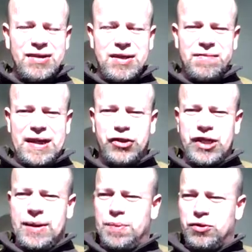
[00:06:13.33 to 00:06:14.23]
Relatively
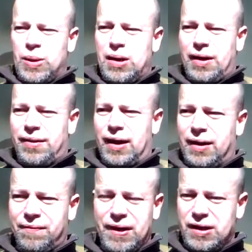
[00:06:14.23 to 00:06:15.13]
cheap as well, I
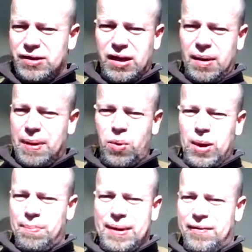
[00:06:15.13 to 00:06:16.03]
think. I think it's only
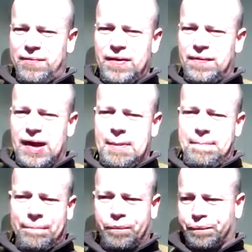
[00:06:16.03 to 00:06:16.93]
about
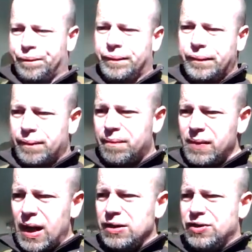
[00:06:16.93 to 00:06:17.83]
£1.50.
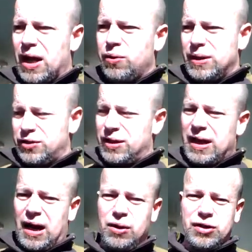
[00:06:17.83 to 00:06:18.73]
So,
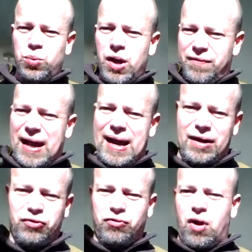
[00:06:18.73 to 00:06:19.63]
it's, you know, it's worth
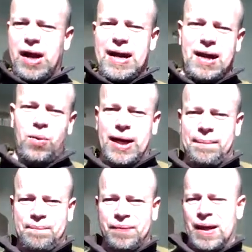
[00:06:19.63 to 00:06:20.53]
getting and trying
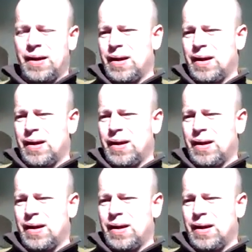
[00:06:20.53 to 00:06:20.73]
anyway.